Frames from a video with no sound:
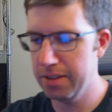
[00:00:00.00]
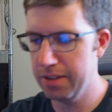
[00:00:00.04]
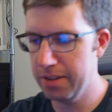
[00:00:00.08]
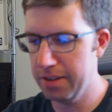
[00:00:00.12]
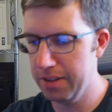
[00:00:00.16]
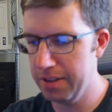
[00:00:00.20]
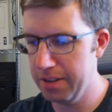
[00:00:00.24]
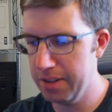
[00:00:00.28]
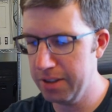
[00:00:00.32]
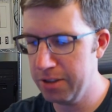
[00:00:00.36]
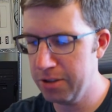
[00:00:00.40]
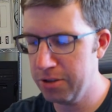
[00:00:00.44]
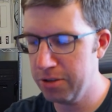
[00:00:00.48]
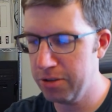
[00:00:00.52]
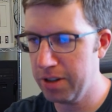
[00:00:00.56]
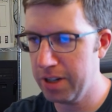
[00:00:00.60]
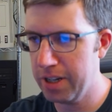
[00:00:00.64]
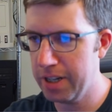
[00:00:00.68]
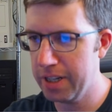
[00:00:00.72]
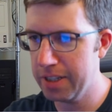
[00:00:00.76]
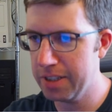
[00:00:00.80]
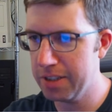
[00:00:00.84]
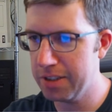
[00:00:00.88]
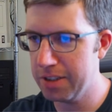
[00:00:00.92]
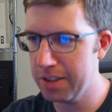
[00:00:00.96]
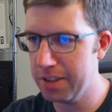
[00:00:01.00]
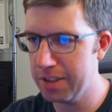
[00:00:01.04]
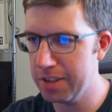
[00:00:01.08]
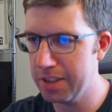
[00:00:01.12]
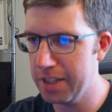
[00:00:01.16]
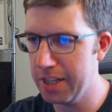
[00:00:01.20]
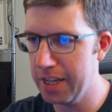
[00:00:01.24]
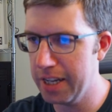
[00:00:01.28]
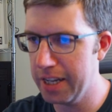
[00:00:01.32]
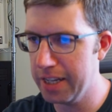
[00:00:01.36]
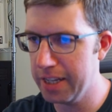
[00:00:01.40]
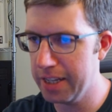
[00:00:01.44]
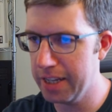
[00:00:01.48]
All right, let's try
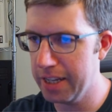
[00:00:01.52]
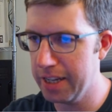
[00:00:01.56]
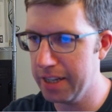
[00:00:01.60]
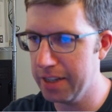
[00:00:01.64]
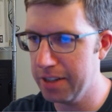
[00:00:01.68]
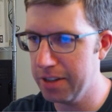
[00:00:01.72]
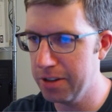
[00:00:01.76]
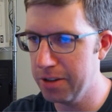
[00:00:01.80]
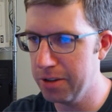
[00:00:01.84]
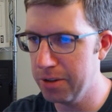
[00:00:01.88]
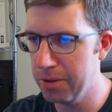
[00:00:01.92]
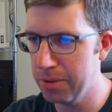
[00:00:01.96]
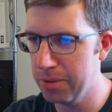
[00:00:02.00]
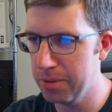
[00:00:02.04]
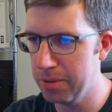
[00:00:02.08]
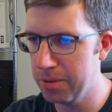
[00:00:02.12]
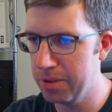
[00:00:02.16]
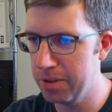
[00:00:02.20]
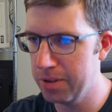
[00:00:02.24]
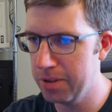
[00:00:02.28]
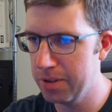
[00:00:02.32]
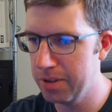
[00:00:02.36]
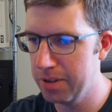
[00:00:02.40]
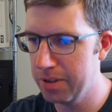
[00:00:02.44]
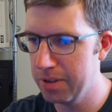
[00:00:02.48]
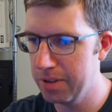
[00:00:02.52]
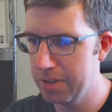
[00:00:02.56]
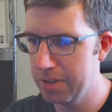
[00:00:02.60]
68K news.